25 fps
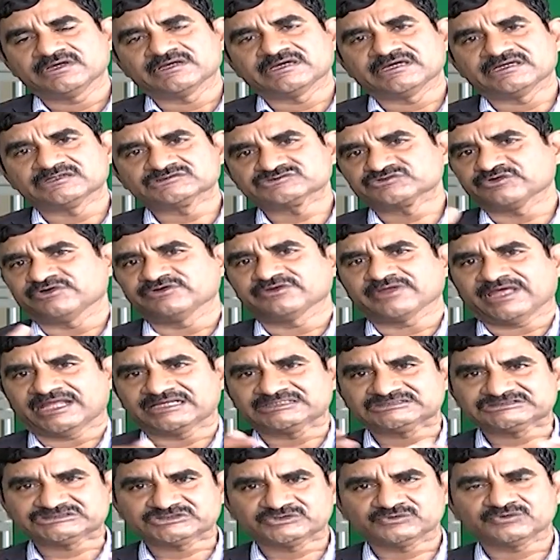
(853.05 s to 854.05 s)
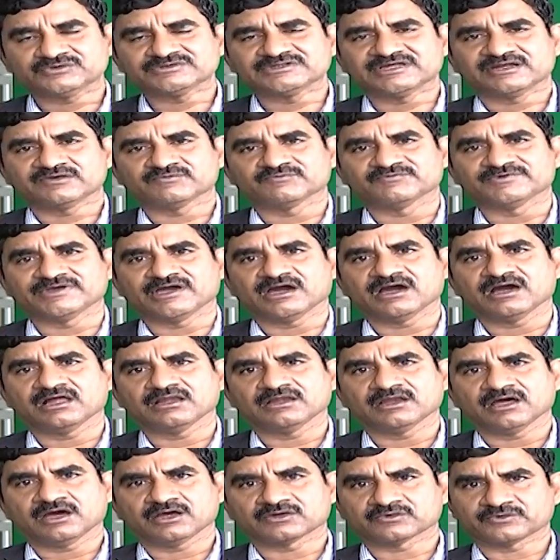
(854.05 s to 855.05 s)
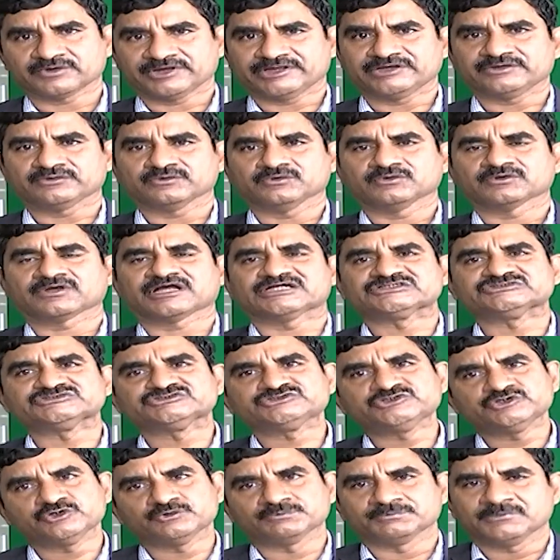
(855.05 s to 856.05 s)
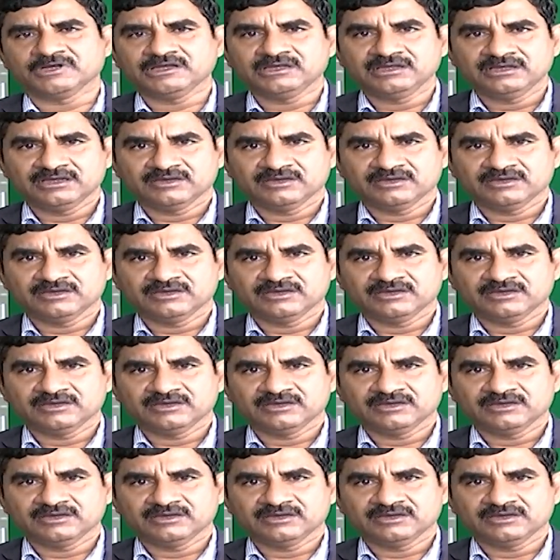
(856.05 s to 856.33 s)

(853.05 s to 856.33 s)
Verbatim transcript: it is going to ensure that we all are going to consume